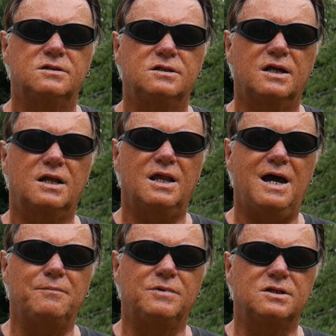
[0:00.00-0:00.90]
She then
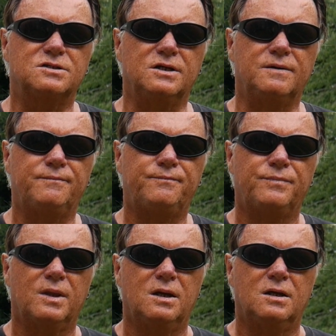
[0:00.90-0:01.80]
clammed, didn't she?
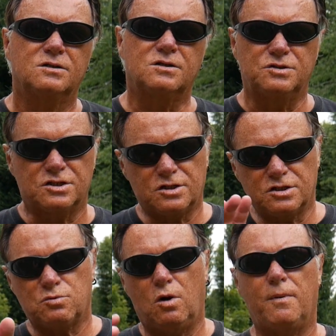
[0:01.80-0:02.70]
So we're just going to
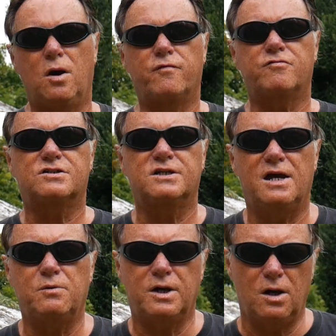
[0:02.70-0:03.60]
swap over and see how we get